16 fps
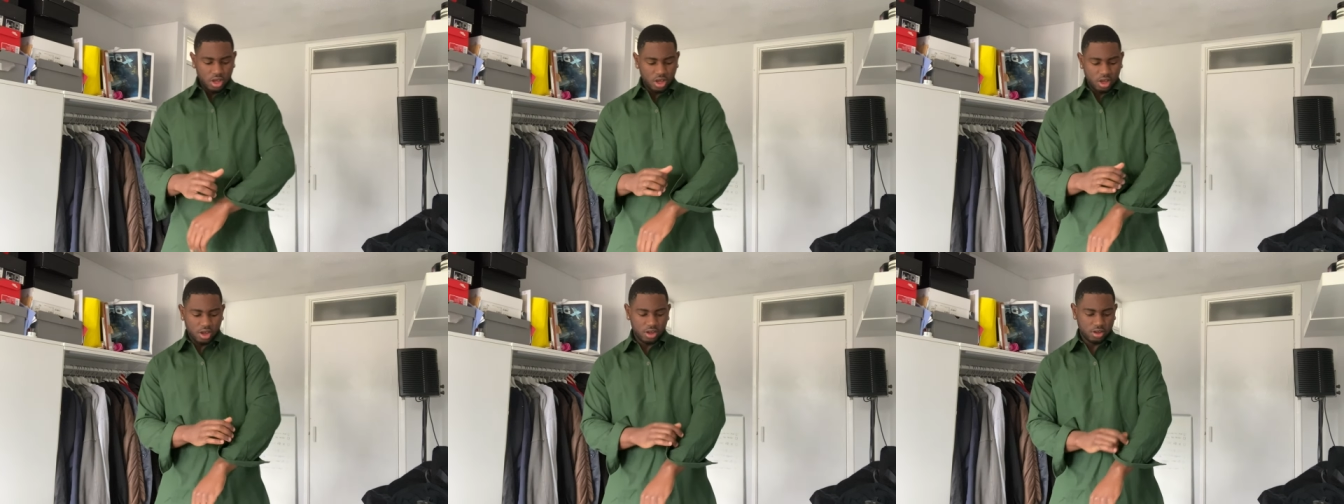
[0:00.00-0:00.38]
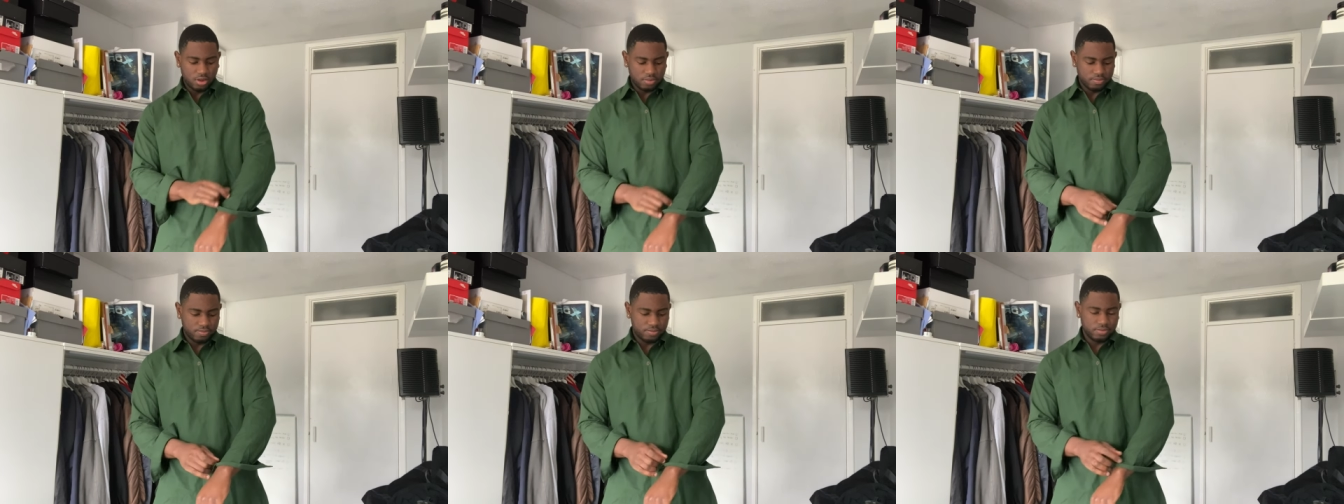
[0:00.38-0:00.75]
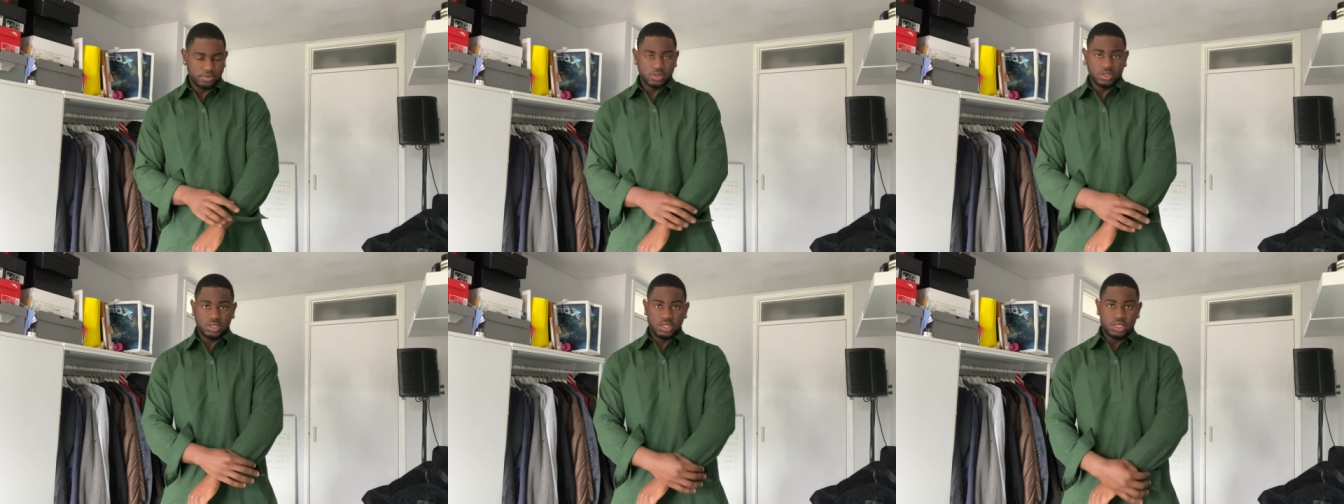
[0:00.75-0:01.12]
Um,
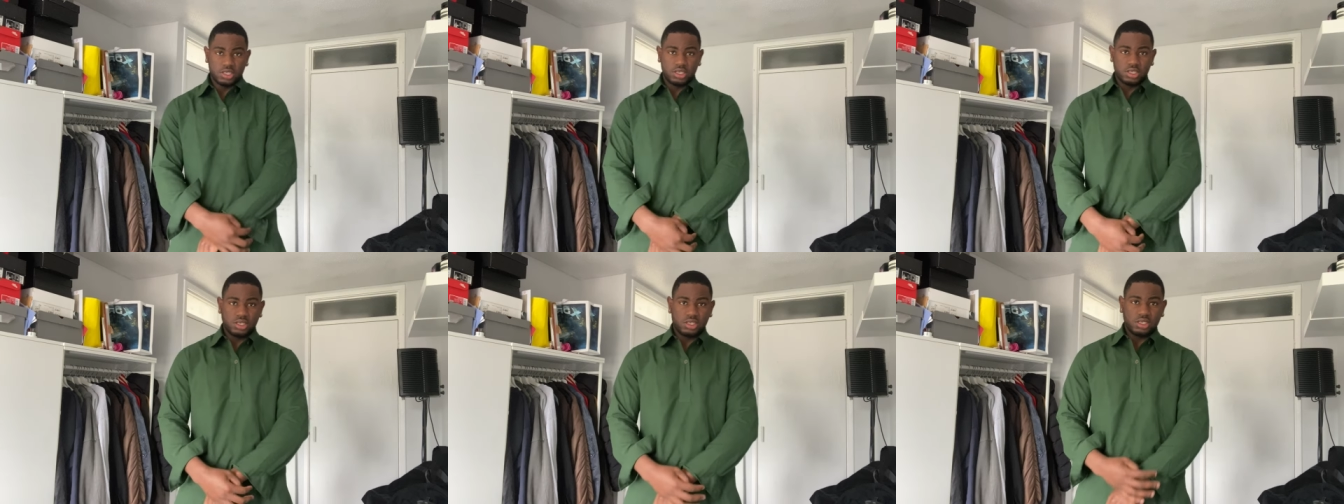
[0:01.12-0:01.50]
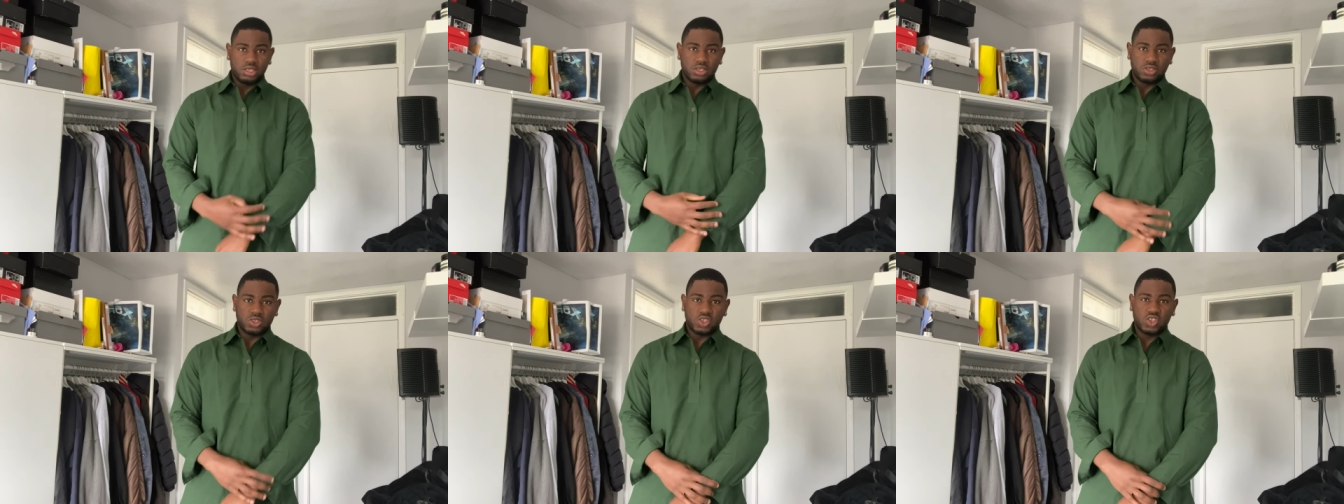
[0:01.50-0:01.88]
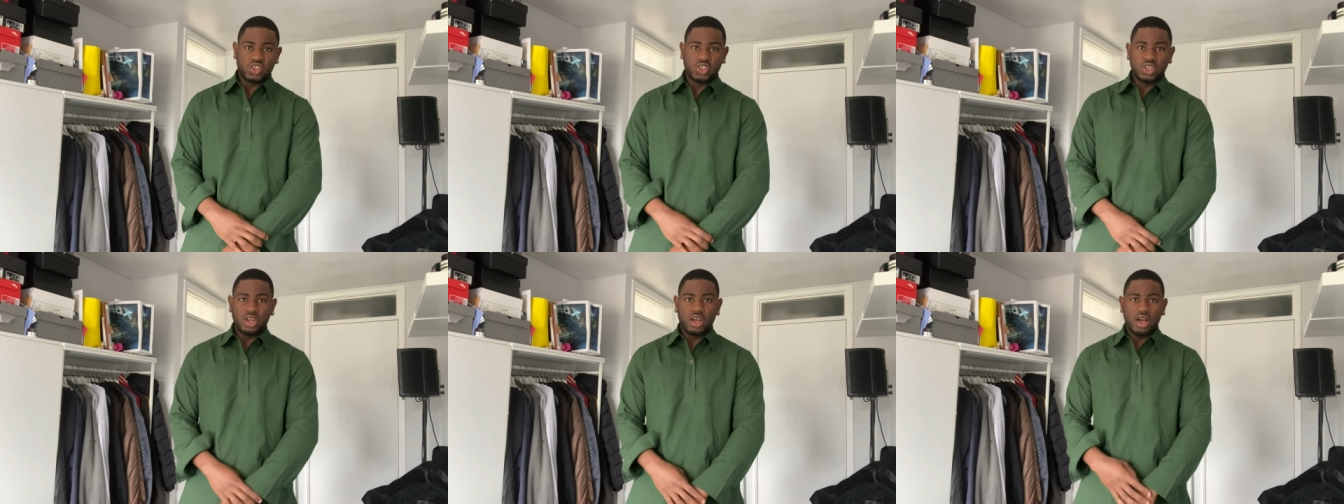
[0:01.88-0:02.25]
this is a
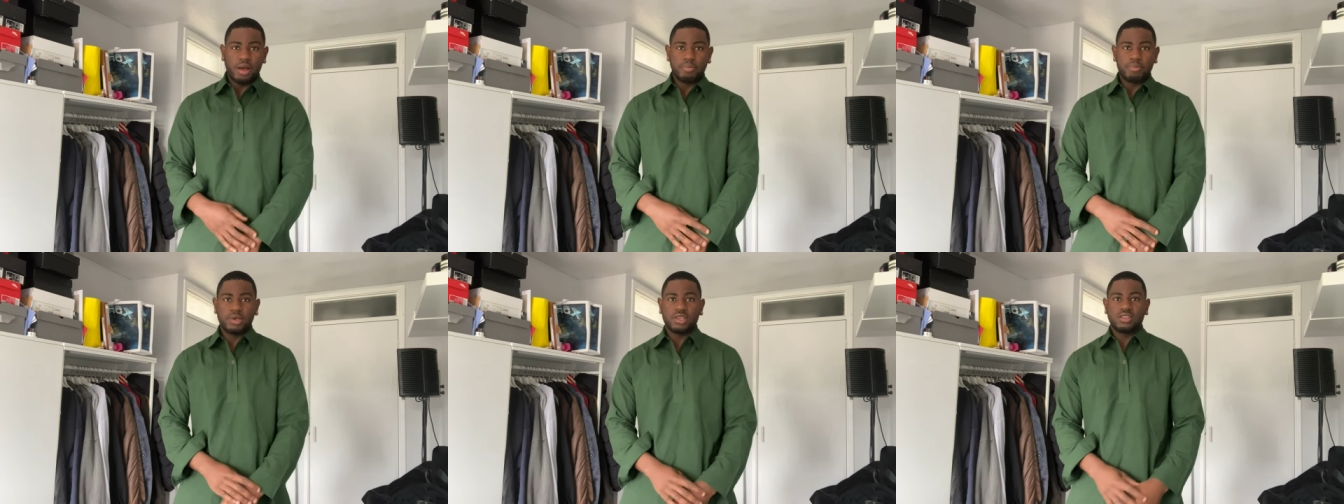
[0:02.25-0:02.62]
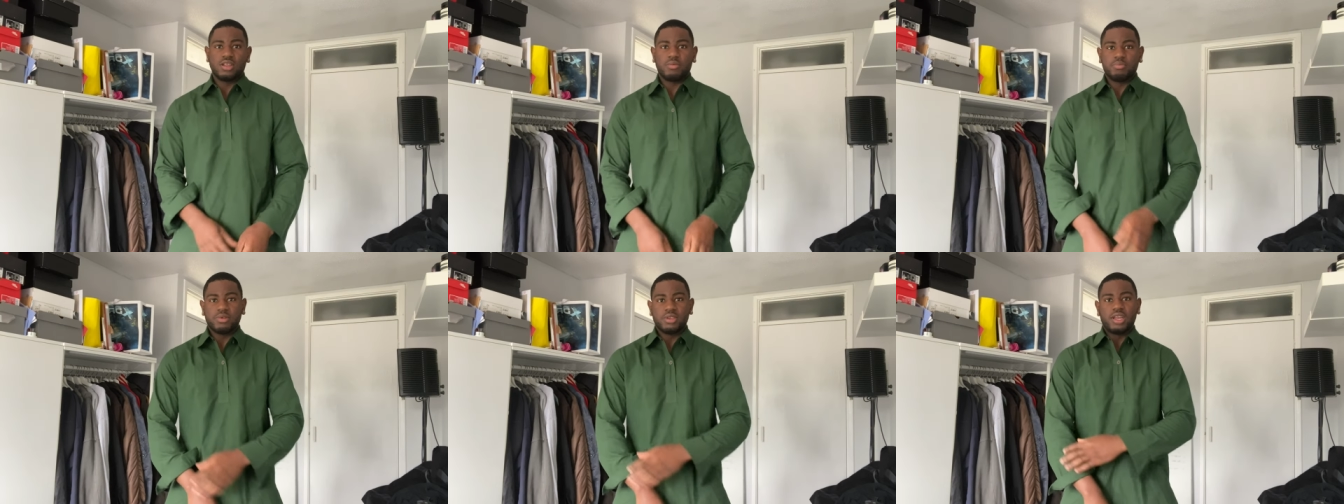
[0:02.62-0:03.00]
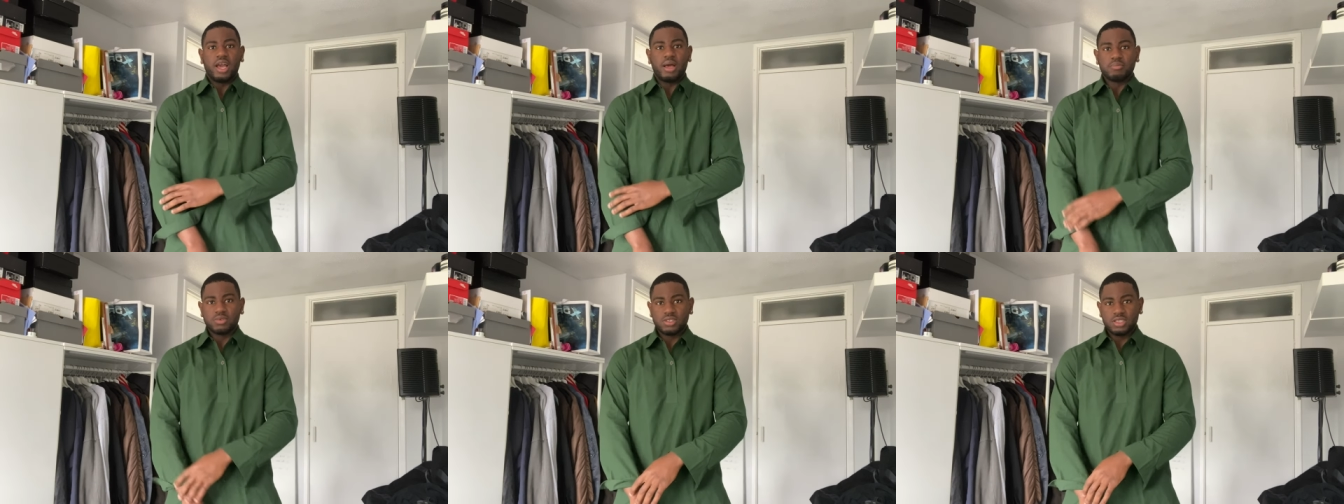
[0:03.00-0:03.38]
shirt I picked up in
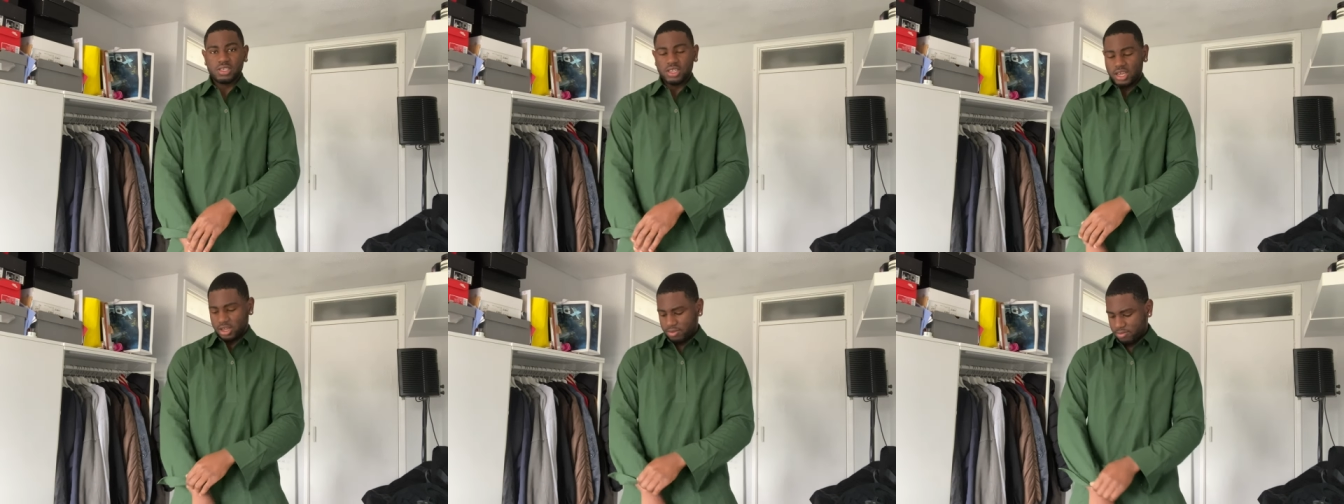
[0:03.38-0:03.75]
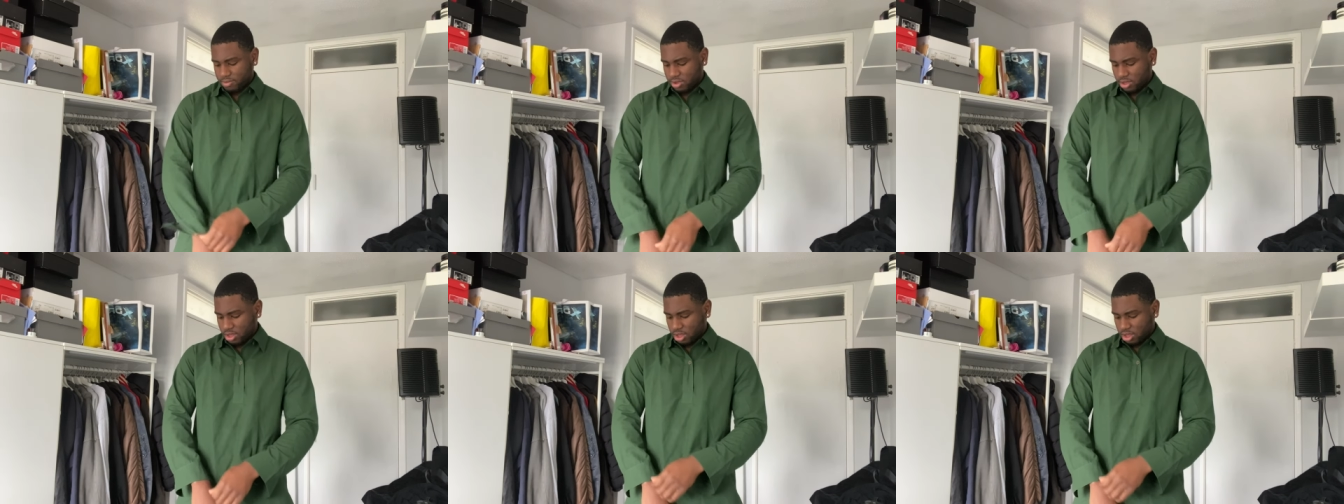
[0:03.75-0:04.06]
Amsterdam.